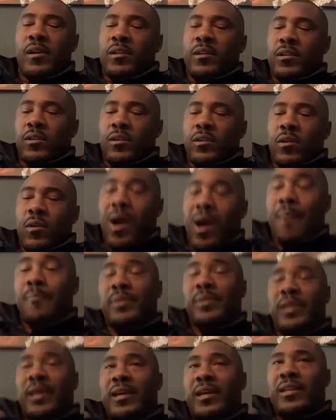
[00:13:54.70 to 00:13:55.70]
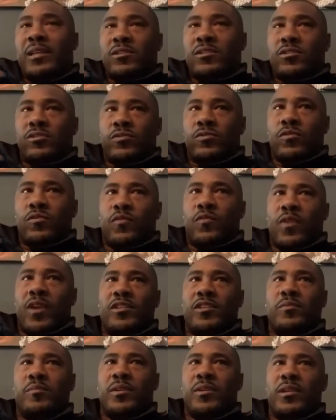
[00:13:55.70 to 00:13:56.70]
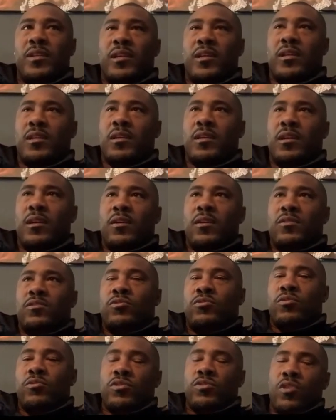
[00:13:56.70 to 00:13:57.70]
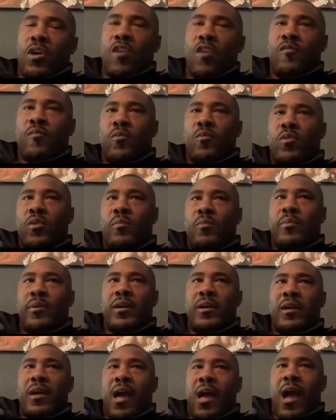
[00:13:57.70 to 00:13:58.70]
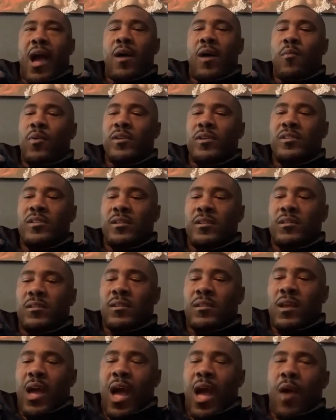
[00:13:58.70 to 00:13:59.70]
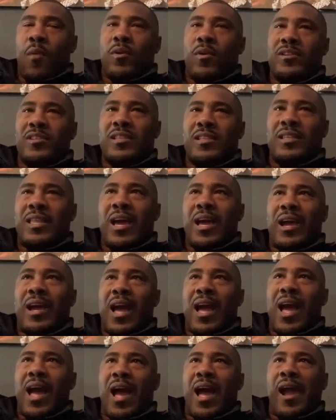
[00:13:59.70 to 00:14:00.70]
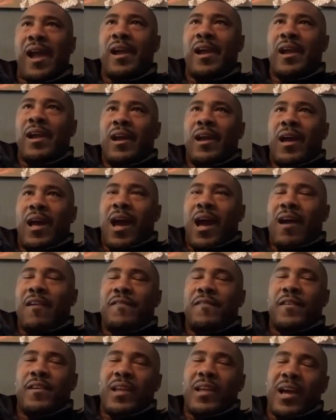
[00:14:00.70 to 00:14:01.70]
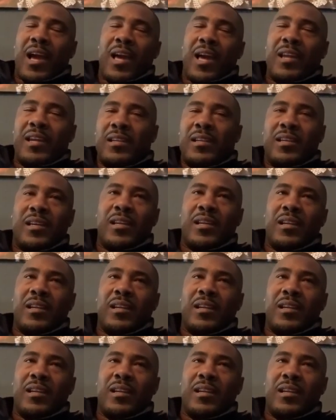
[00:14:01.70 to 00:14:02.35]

You know, I played as a true freshman and true sophomore, but I wasn't that guy. I feel like I didn't get